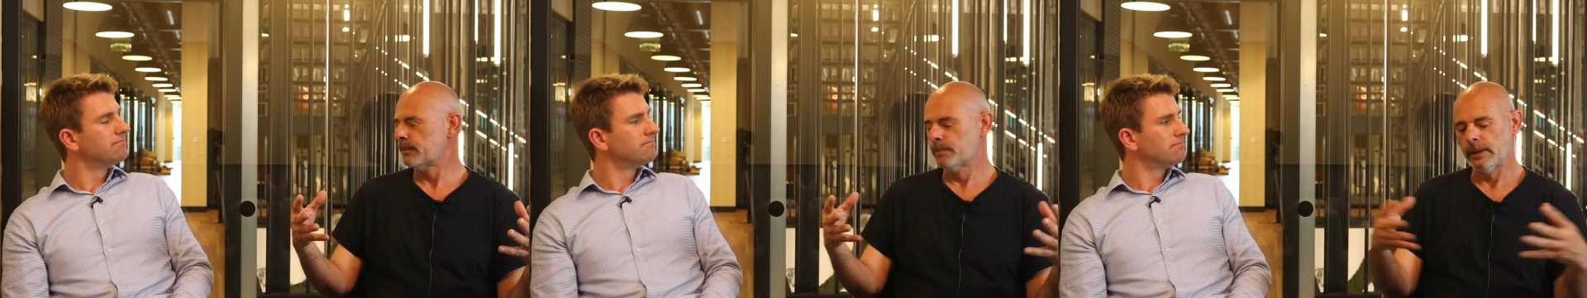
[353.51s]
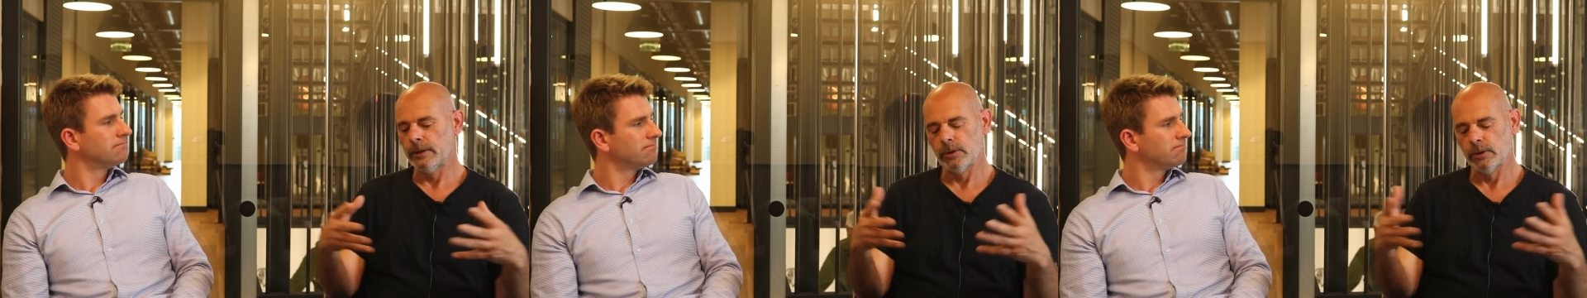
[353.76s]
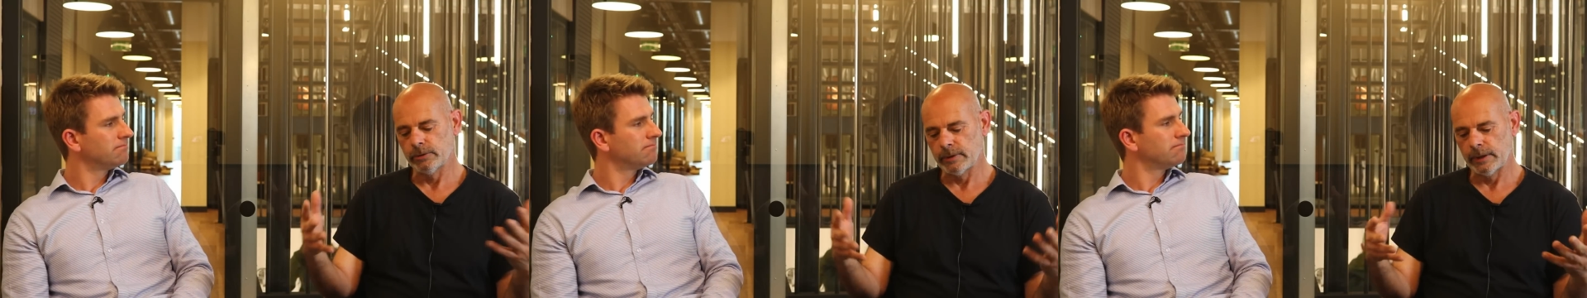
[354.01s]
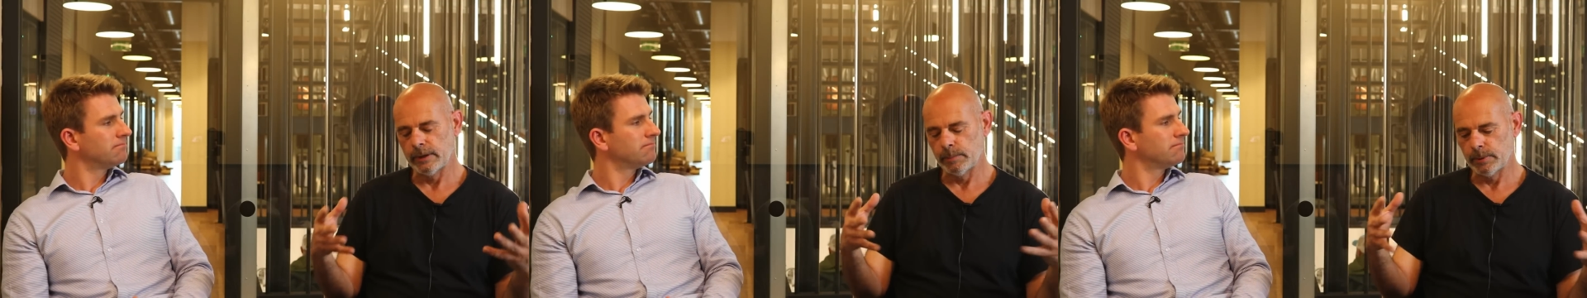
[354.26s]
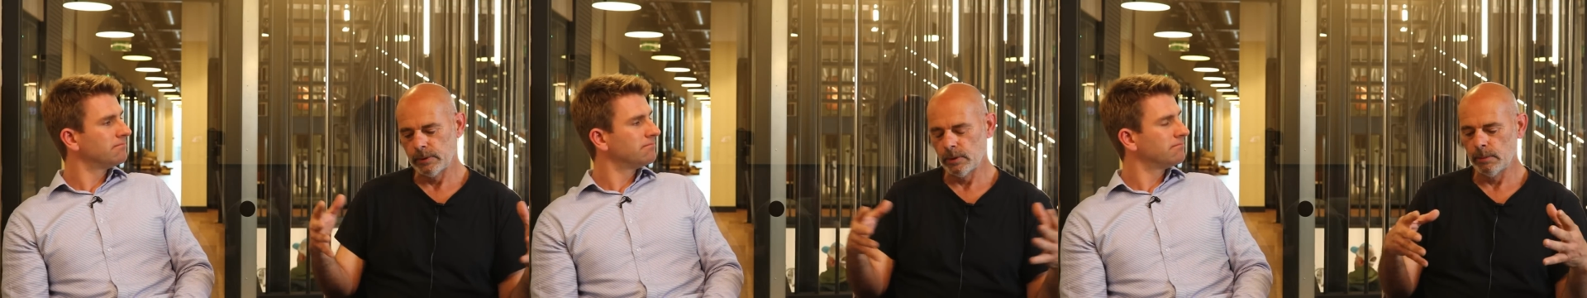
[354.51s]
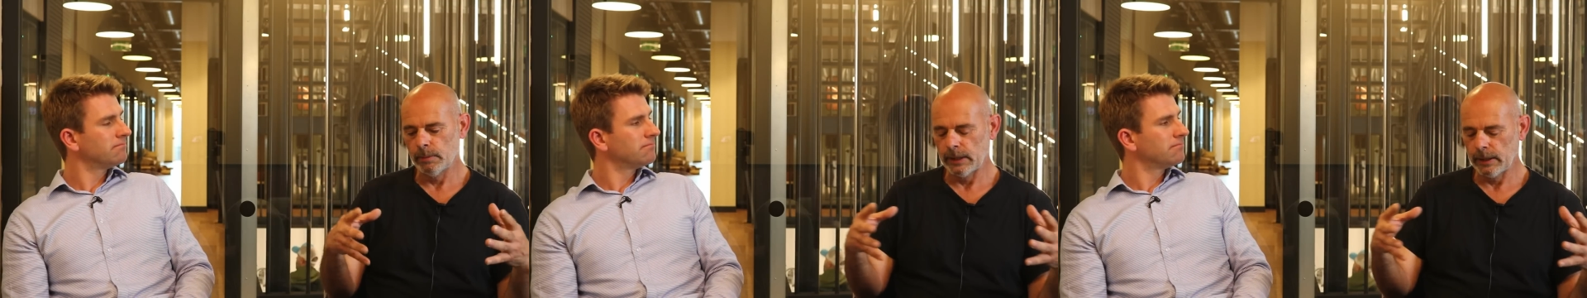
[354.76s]
Speaker 1: pending orders or anything. But
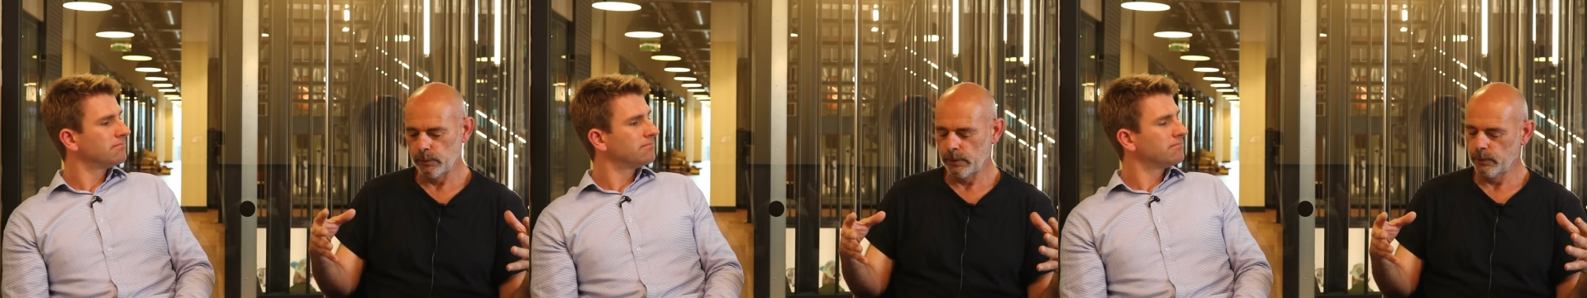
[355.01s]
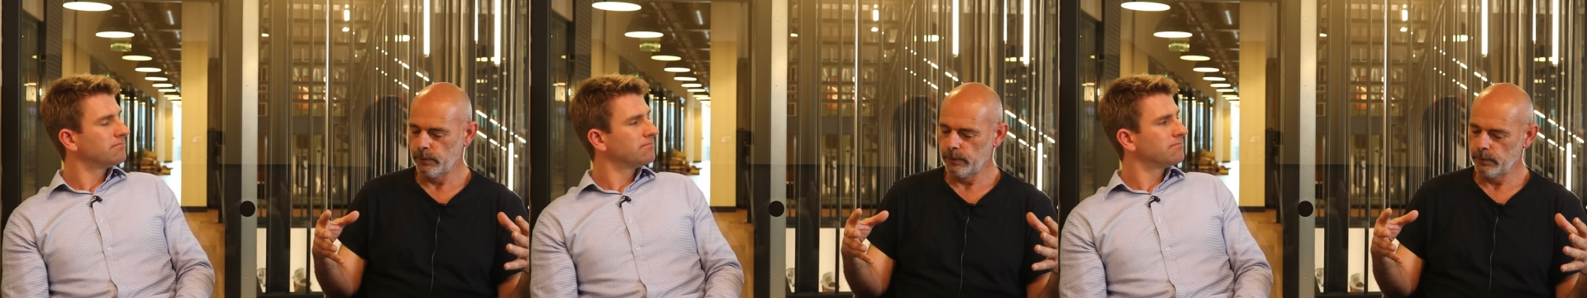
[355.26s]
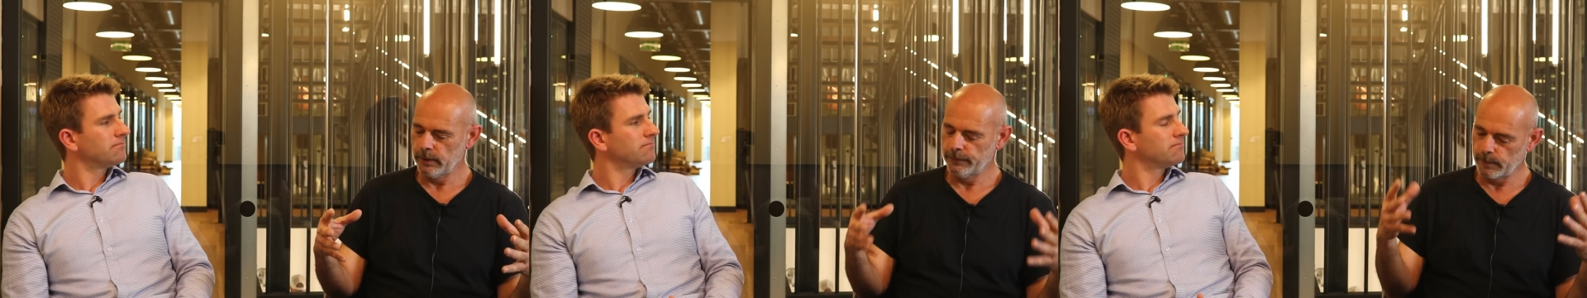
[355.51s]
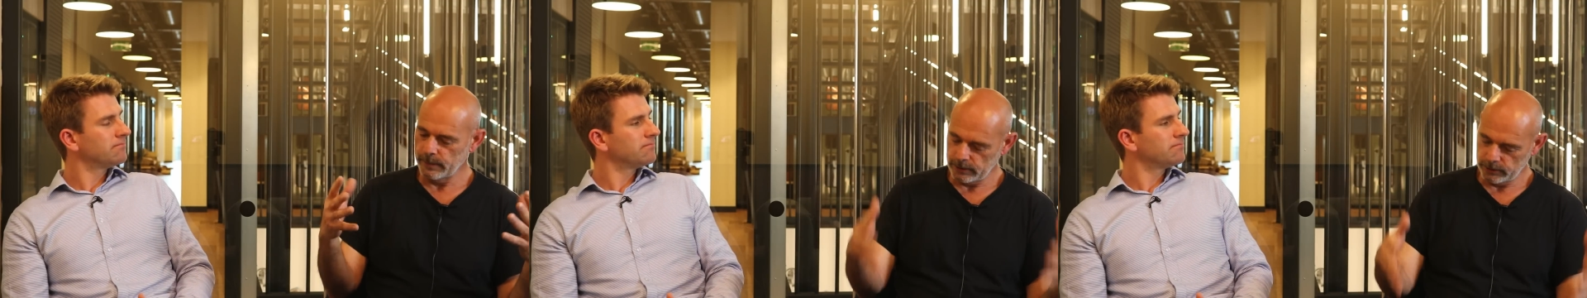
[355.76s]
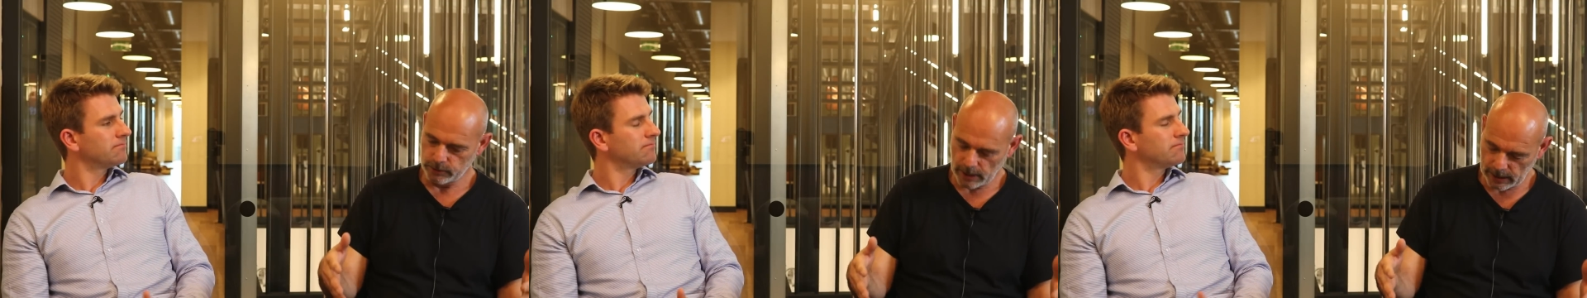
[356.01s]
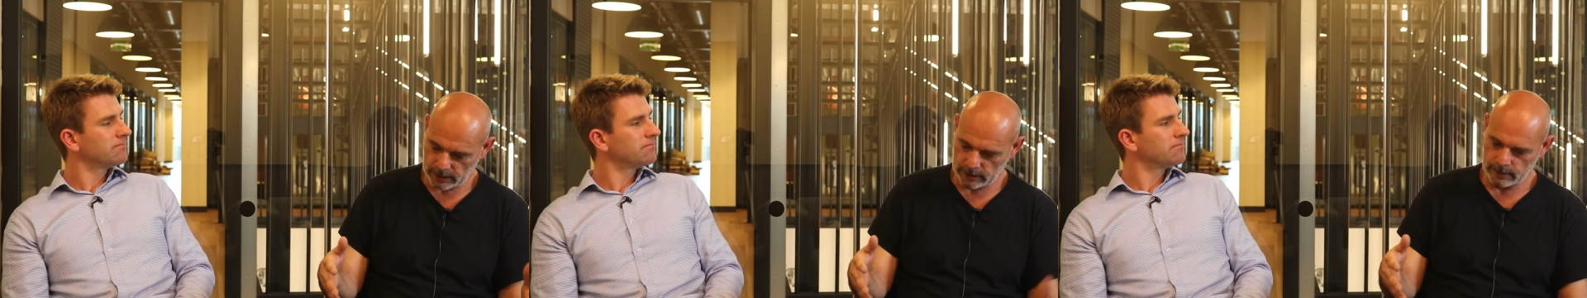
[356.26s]
normally, we, we, if I'm in a
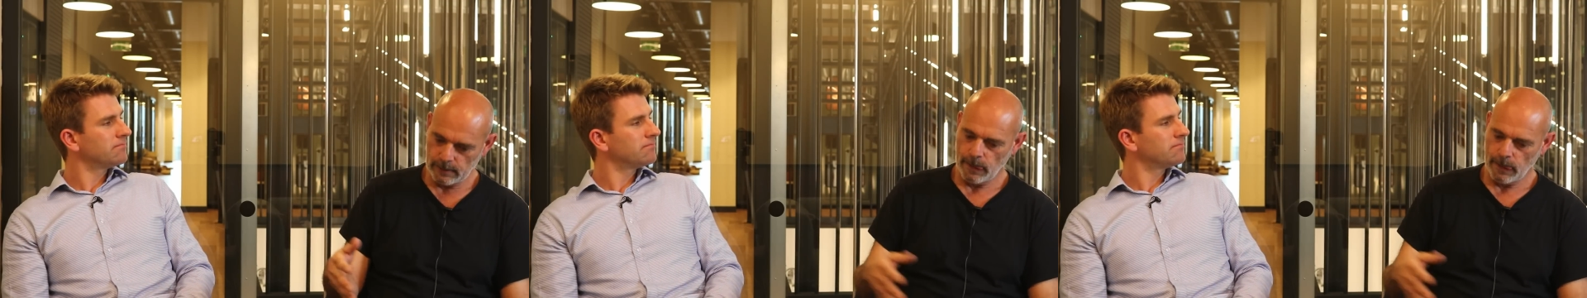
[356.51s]
trade,